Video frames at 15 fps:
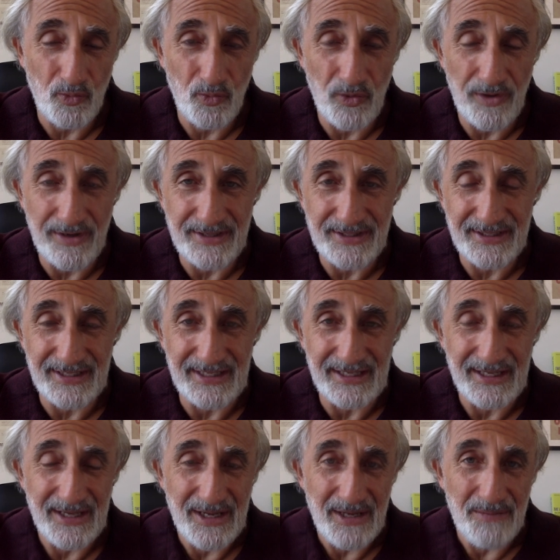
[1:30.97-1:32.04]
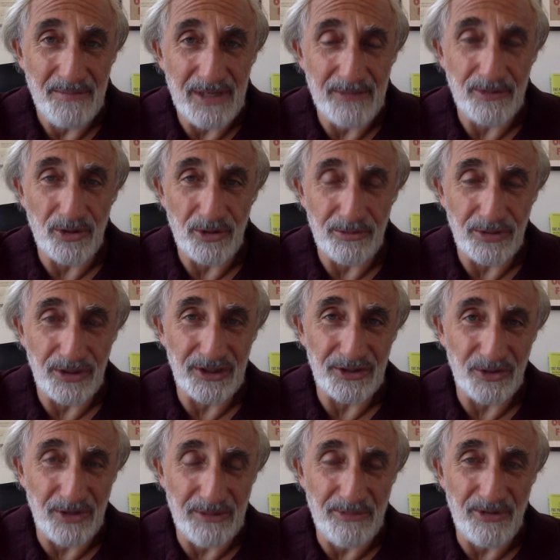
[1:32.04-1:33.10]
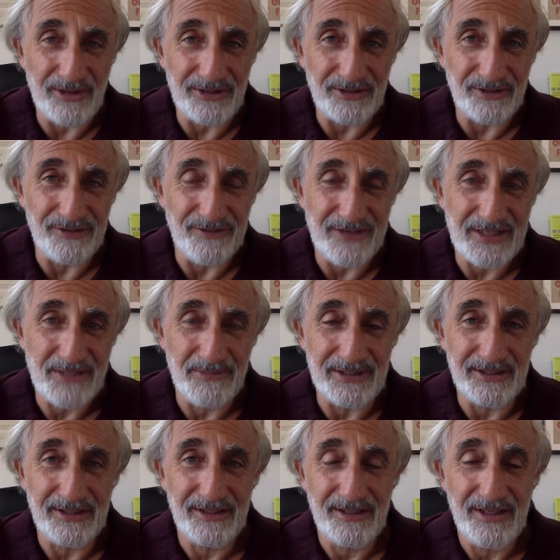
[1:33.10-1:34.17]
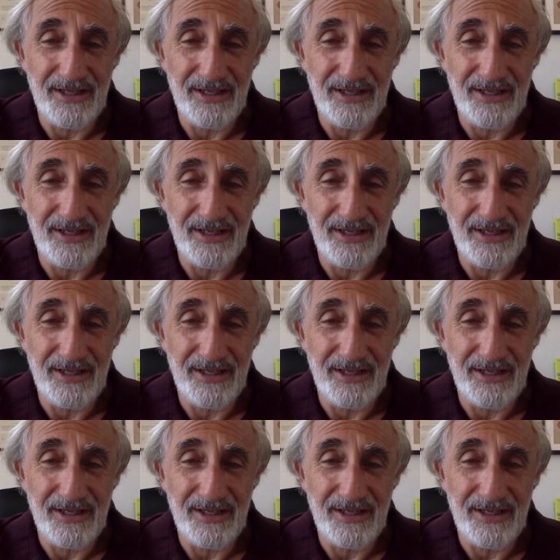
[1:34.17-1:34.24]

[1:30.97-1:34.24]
whereas the minimal obligatory parental investment